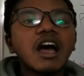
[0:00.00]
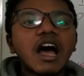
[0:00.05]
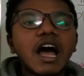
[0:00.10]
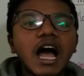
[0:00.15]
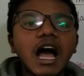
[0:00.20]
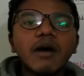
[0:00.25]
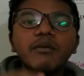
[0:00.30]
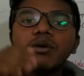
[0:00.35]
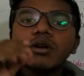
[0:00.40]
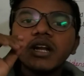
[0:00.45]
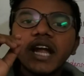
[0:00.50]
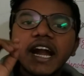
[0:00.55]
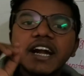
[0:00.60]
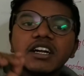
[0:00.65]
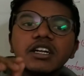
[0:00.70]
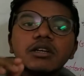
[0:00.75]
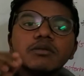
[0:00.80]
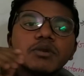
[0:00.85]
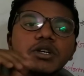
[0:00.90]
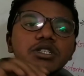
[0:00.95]
our
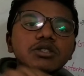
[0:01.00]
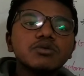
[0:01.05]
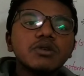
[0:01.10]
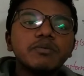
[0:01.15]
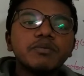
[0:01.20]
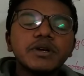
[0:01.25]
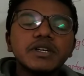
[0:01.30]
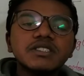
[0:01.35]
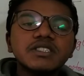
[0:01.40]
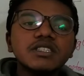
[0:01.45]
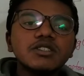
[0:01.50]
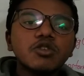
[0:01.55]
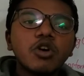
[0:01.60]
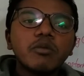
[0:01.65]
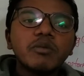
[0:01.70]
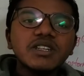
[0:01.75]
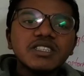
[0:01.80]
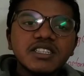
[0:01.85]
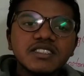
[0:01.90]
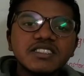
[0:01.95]
antibodies were present
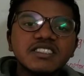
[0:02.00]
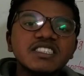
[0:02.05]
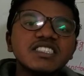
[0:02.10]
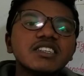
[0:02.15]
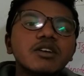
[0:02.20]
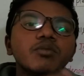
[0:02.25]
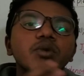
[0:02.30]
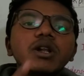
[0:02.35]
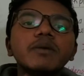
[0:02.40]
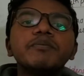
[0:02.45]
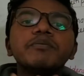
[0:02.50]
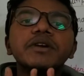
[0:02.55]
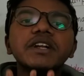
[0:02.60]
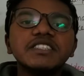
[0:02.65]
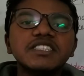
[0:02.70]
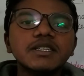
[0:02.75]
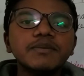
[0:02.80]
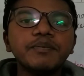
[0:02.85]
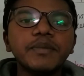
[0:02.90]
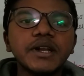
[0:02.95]
normally in the serum will
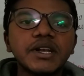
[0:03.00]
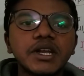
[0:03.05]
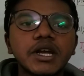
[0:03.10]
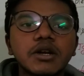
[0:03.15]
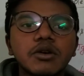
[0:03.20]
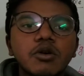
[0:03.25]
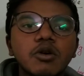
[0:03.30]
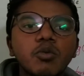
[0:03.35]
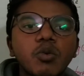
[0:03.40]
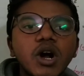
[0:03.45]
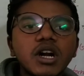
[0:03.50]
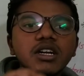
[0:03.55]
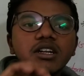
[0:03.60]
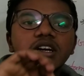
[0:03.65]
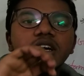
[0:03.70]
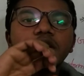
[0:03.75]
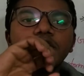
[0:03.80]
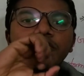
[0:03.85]
precipitate or what?